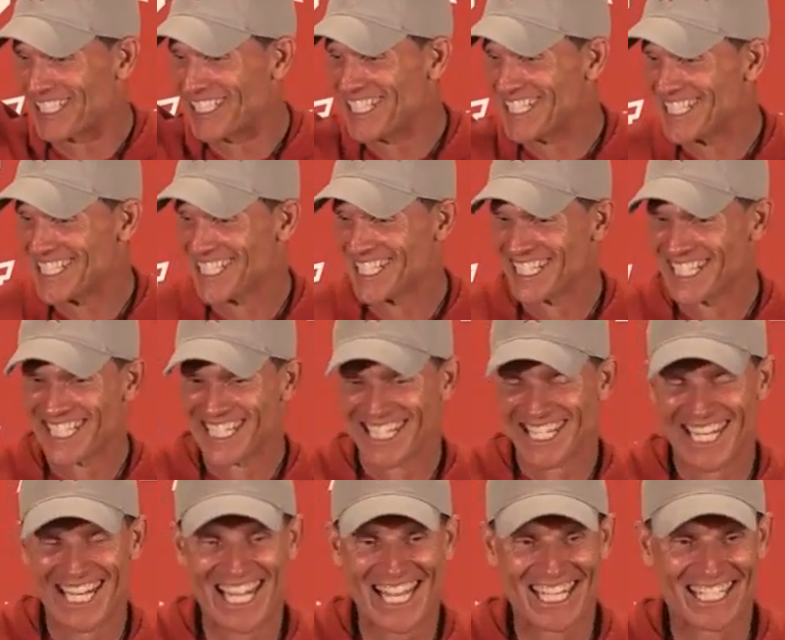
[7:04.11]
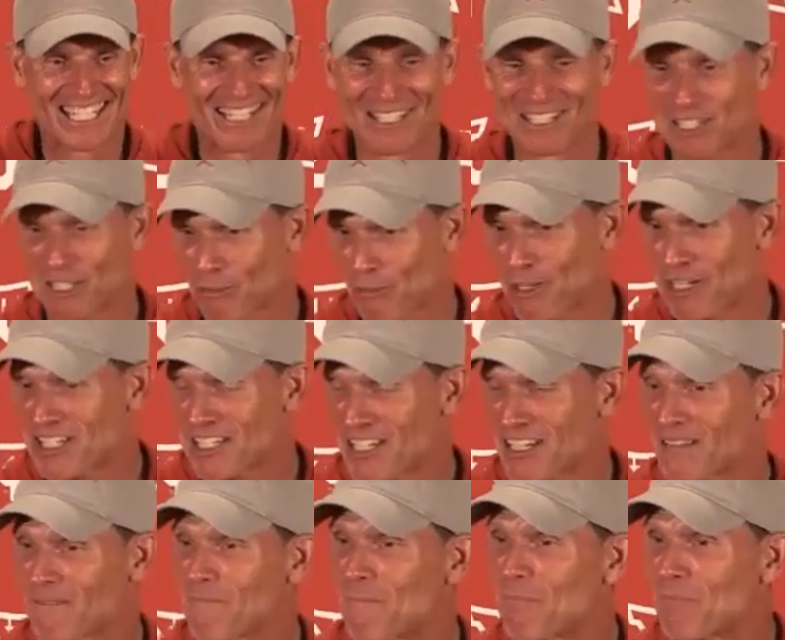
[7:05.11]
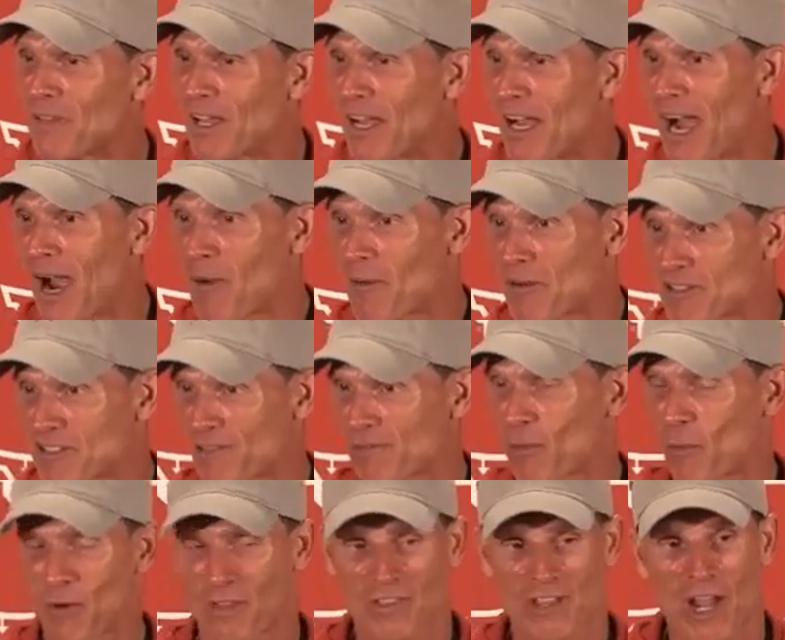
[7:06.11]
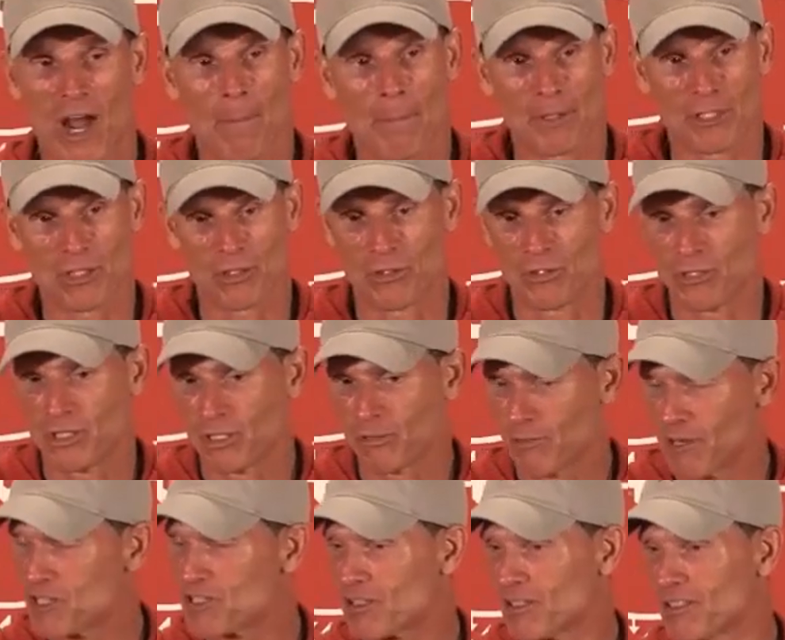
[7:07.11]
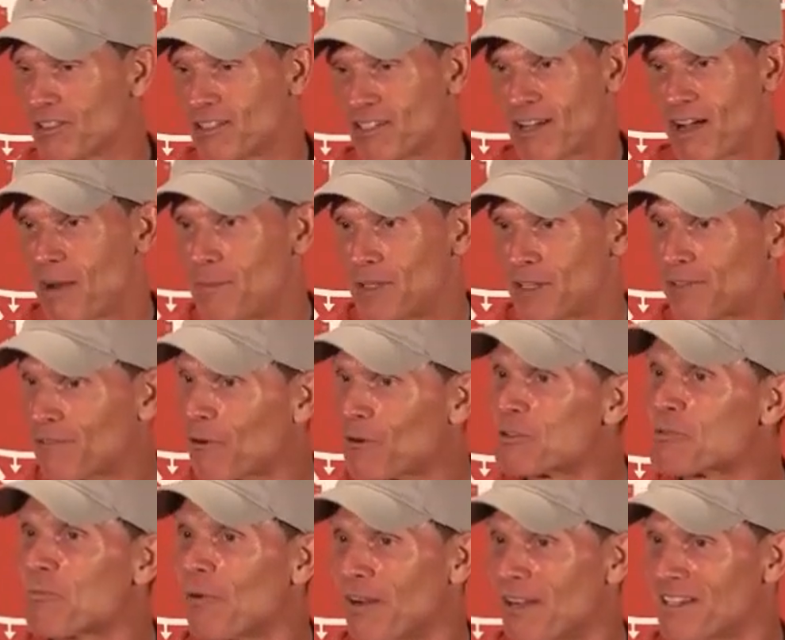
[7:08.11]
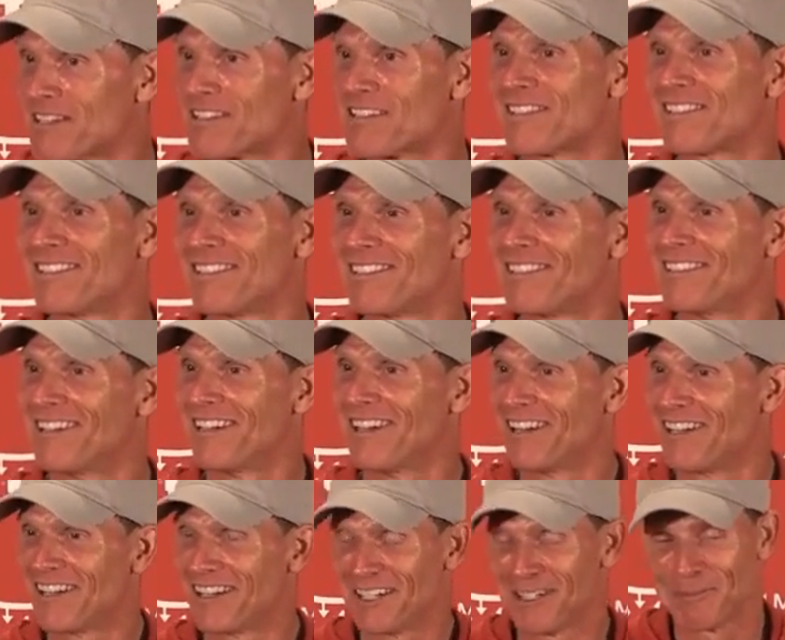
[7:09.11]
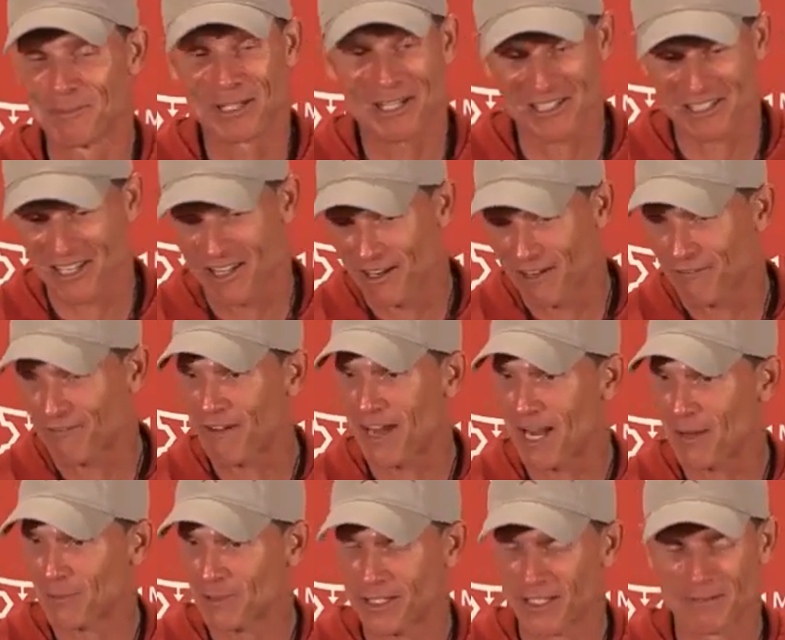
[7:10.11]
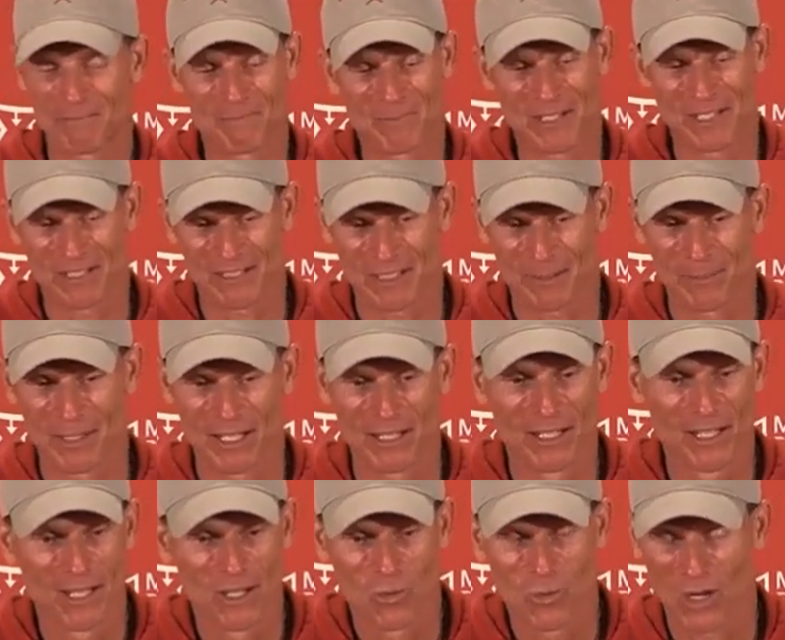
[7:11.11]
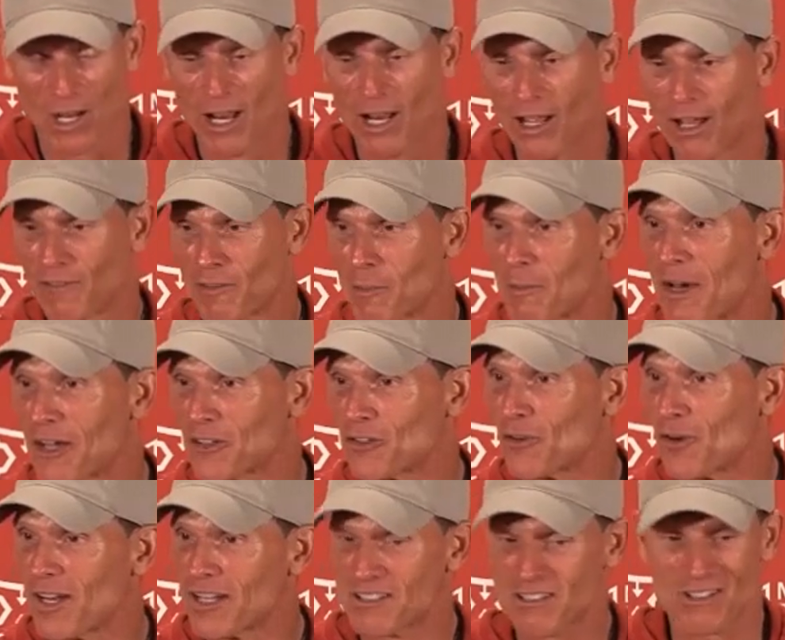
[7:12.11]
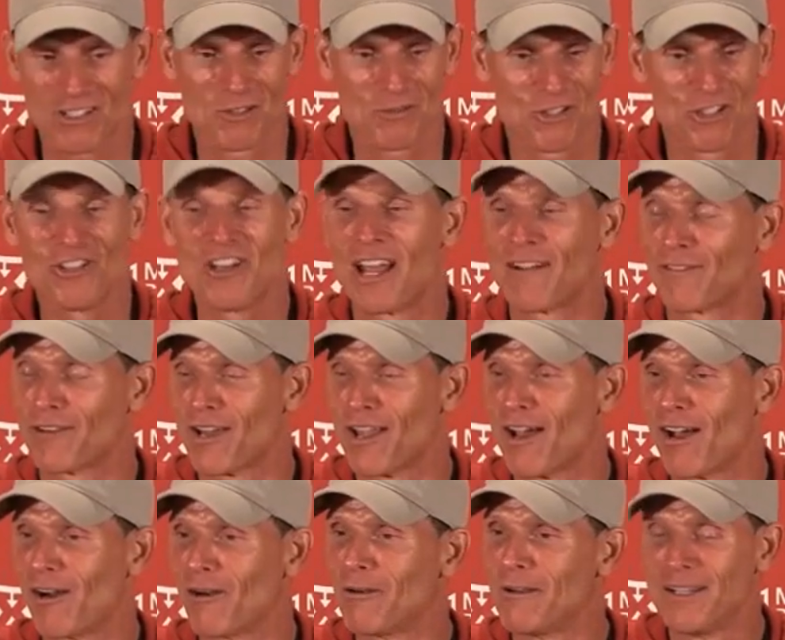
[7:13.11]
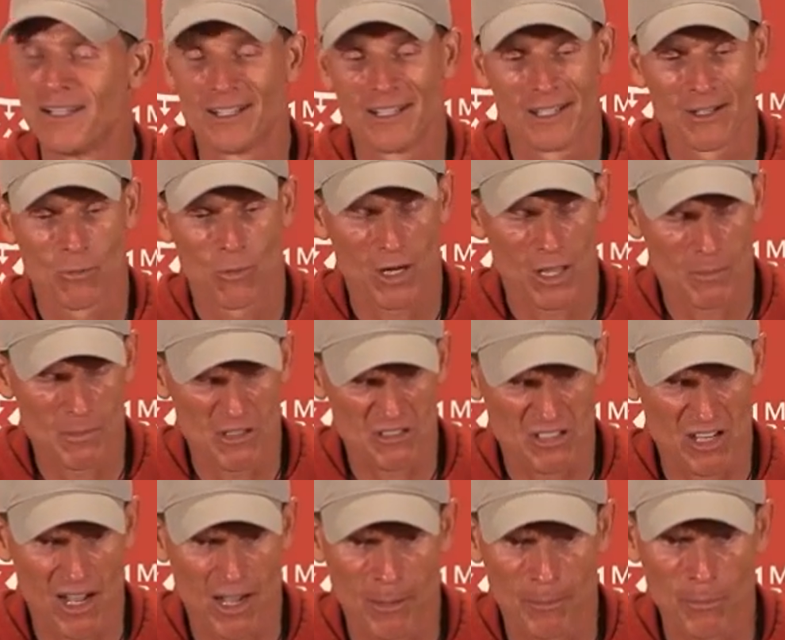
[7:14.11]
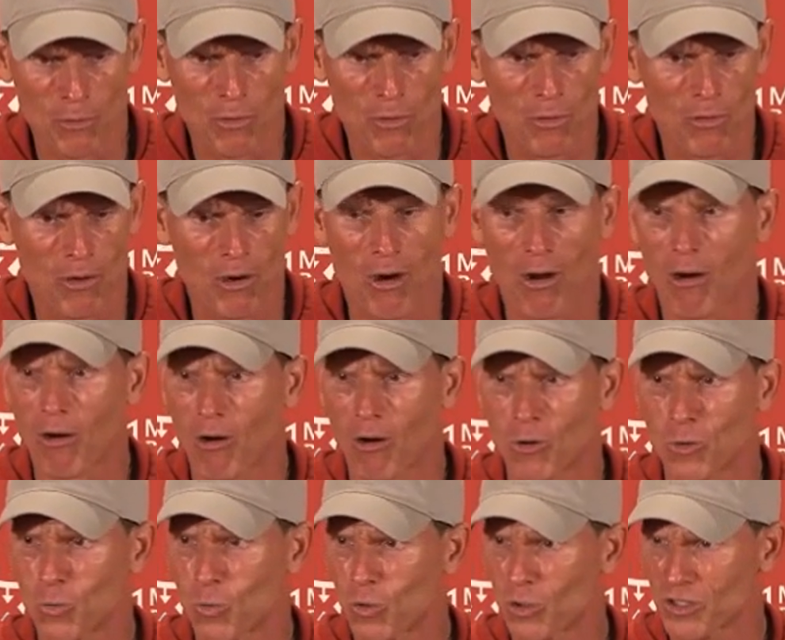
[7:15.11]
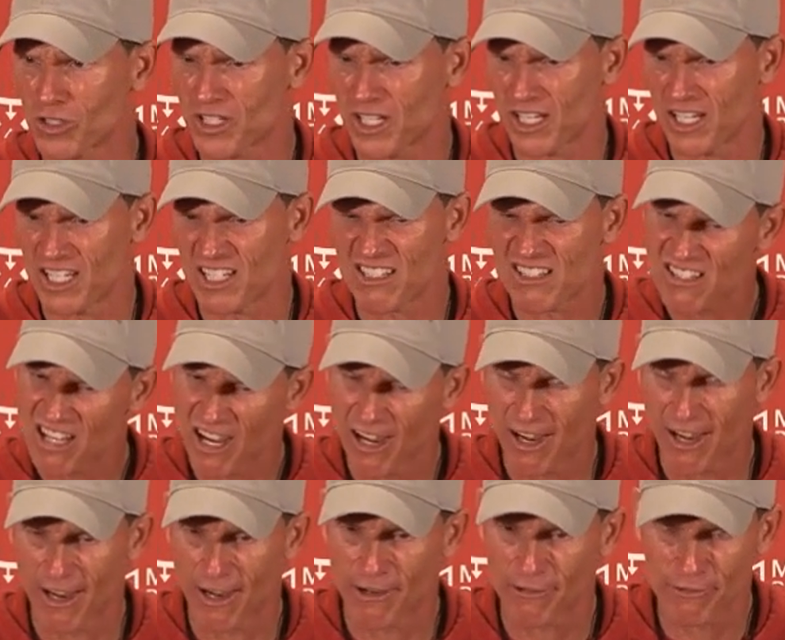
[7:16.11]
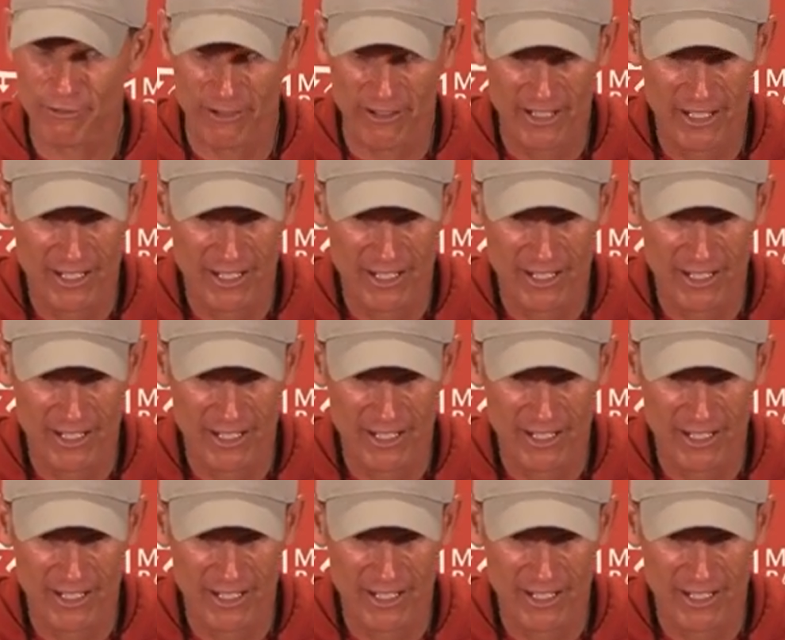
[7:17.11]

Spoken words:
And it's the reason I was afforded the opportunity originally to come in the first place, because of their family. And but what I love about Drake Stoops, you never know. One of the most humble, hardworking, tough.